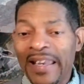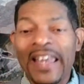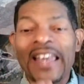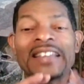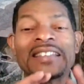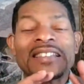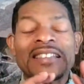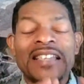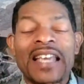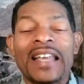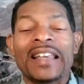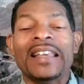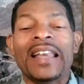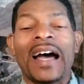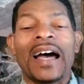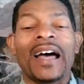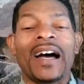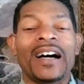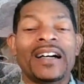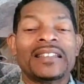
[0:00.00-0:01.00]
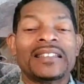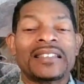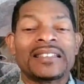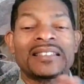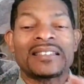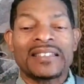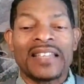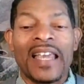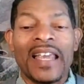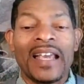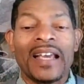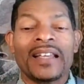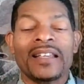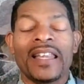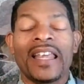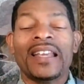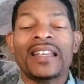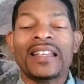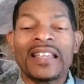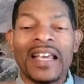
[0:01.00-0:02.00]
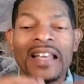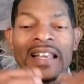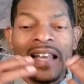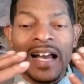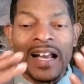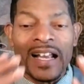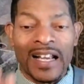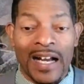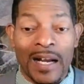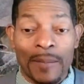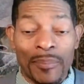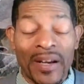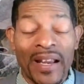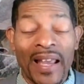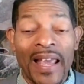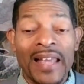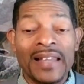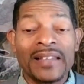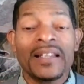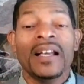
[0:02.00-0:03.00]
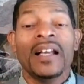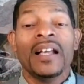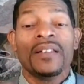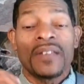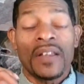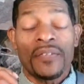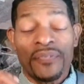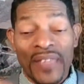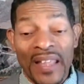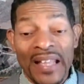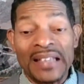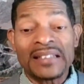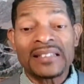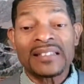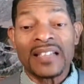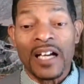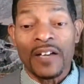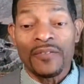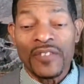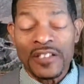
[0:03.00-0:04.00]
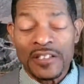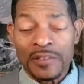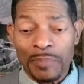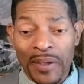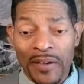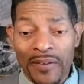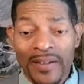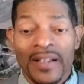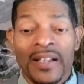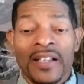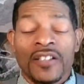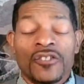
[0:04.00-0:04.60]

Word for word: it cannot understand, it cannot comprehend the things of the Spirit.